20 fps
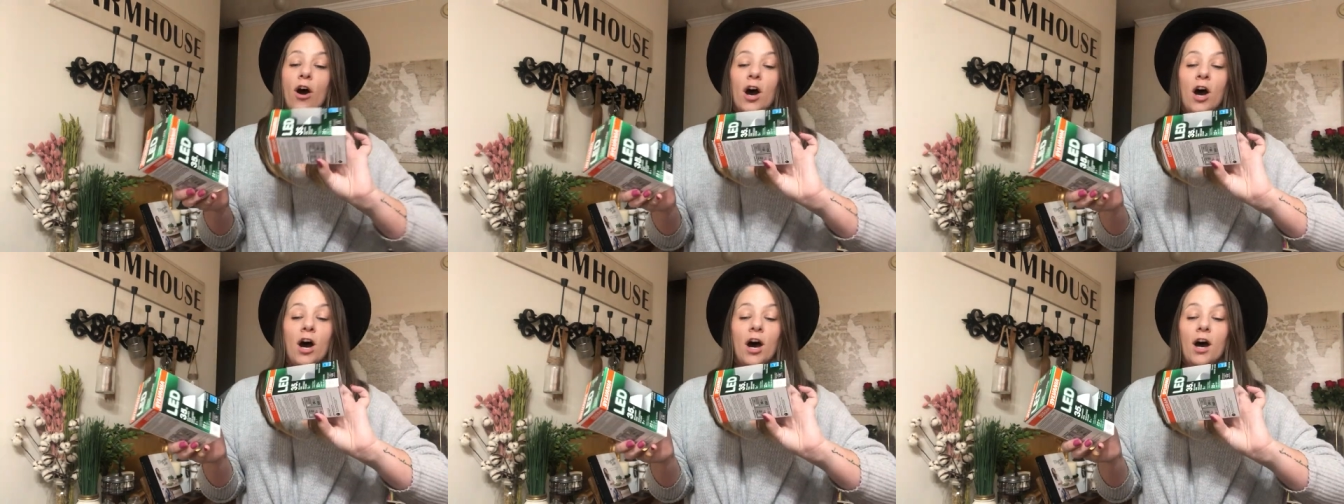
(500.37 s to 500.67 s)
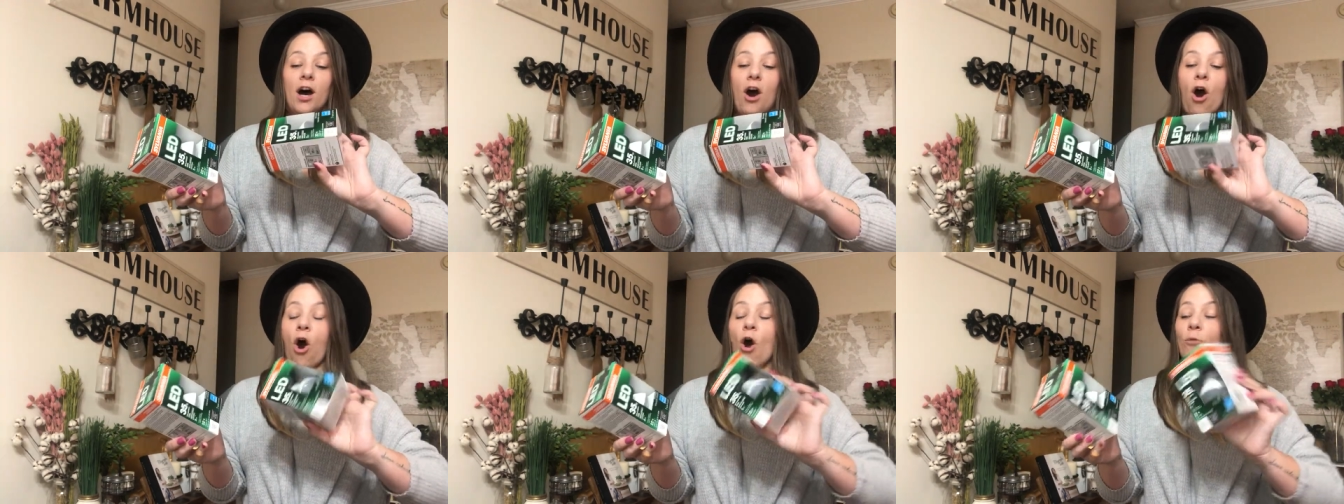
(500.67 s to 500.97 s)

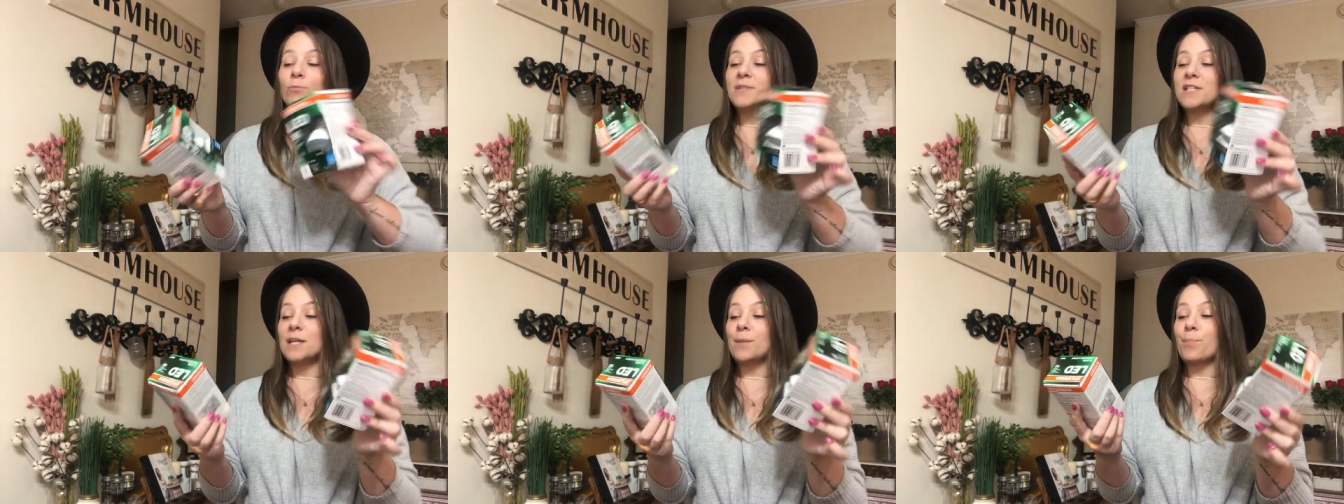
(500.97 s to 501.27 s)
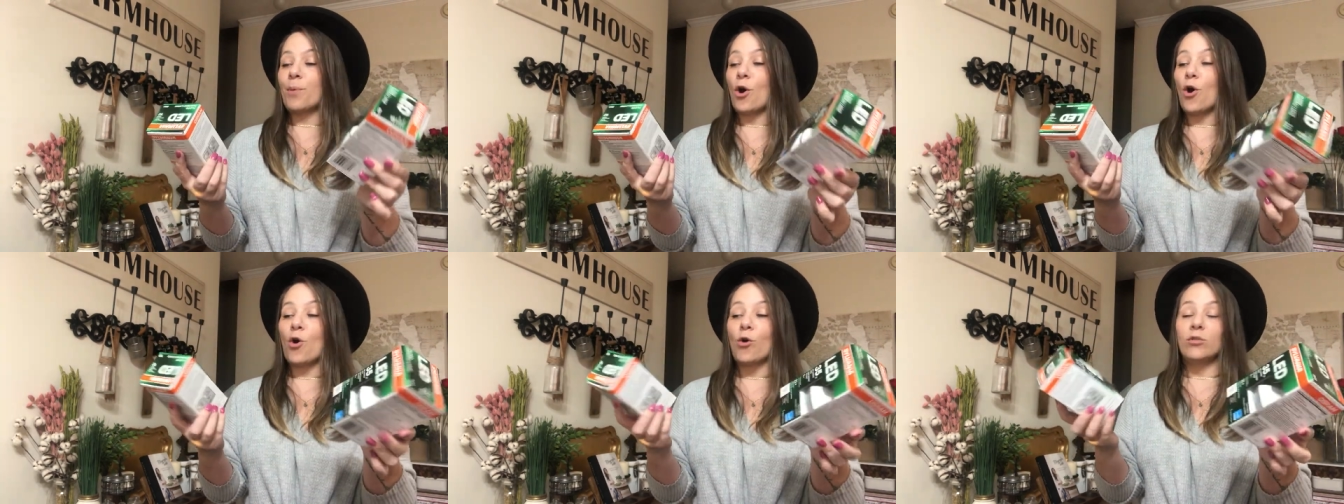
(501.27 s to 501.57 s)
uh, Home
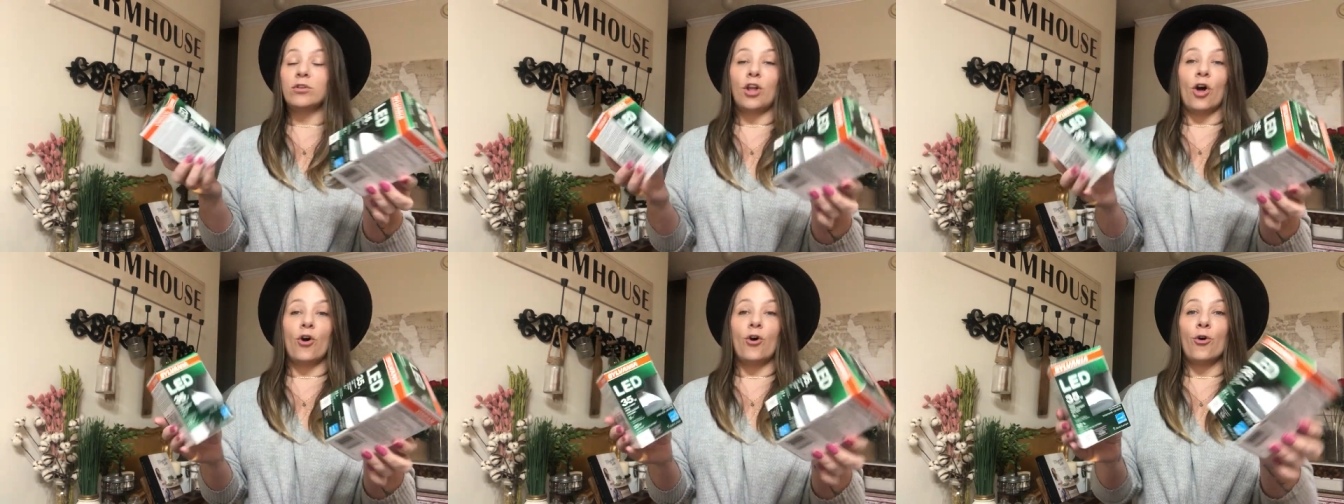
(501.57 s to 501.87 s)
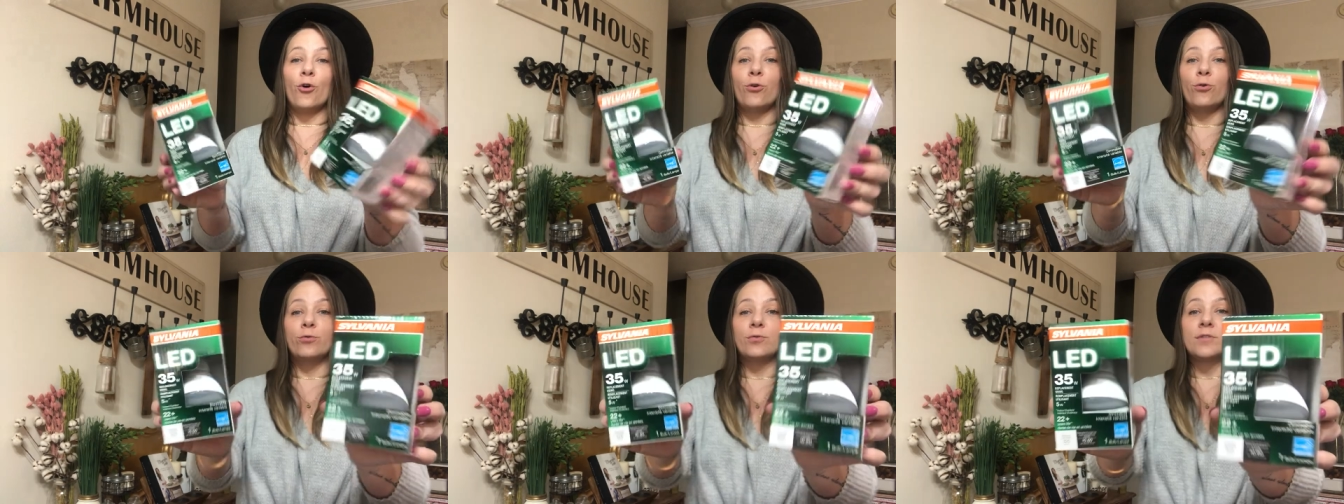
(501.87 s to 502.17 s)
Depot,
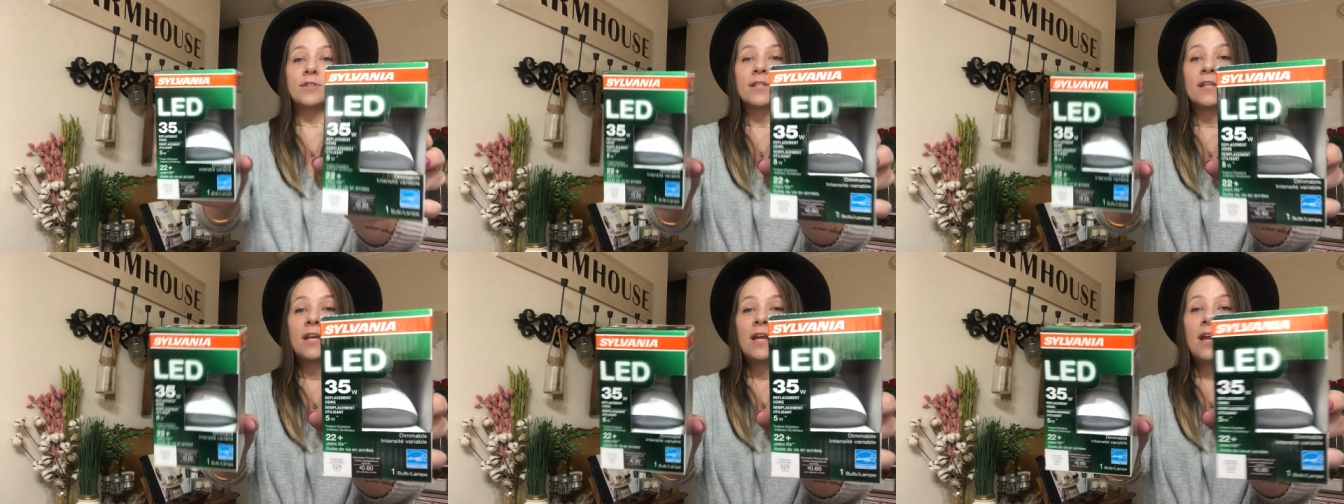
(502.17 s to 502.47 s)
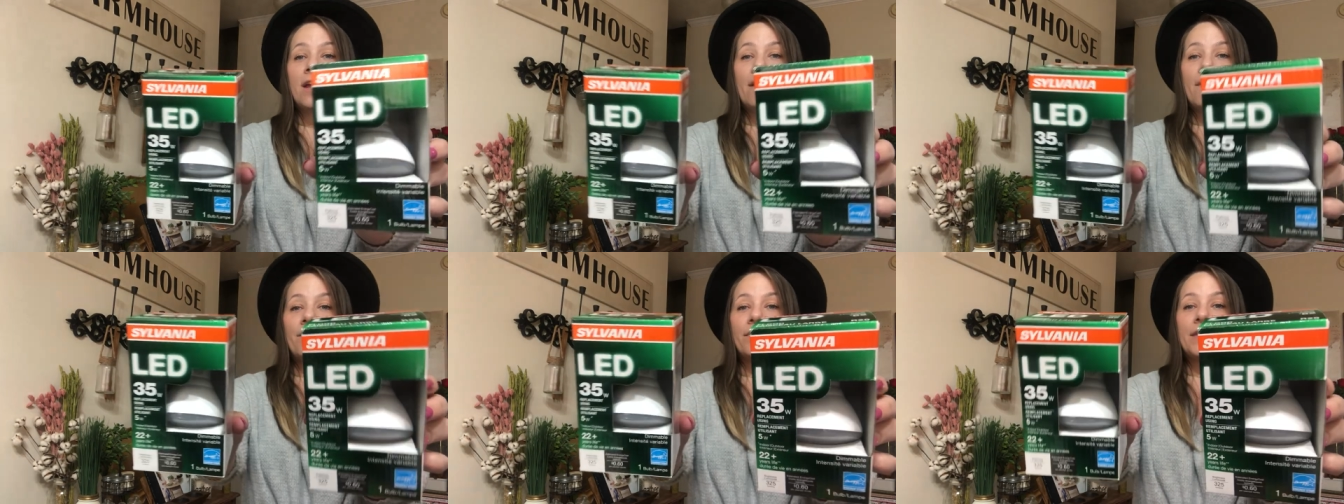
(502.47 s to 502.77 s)
Lowe's.
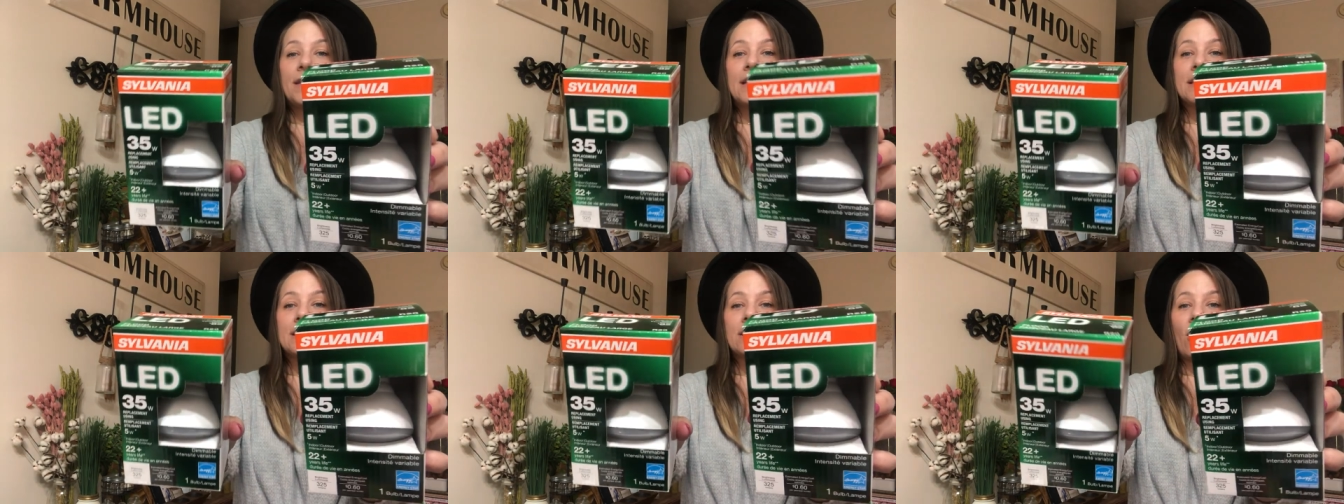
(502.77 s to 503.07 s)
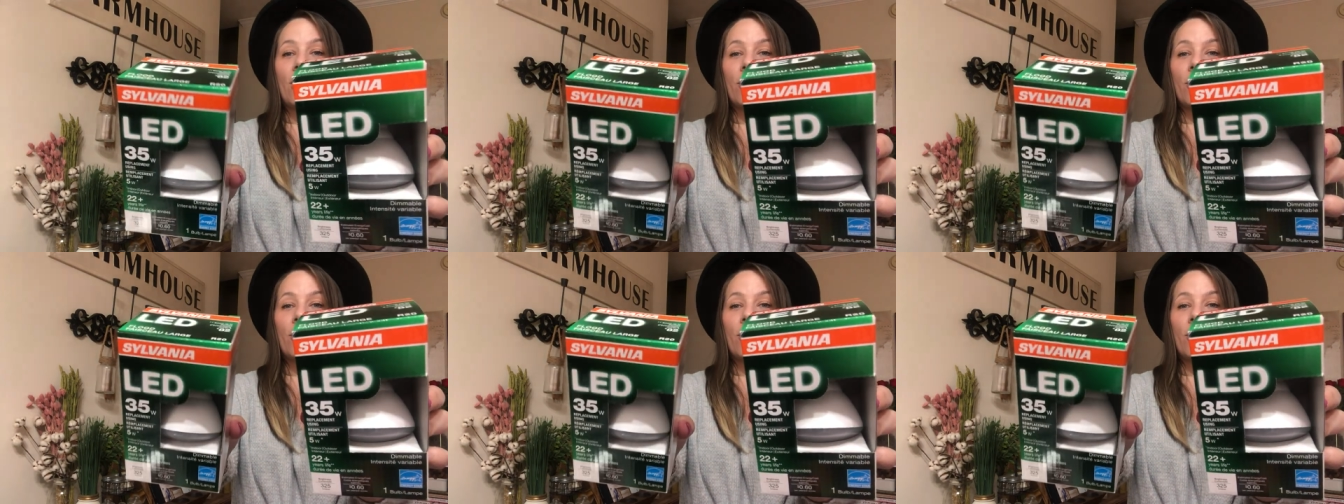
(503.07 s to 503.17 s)
These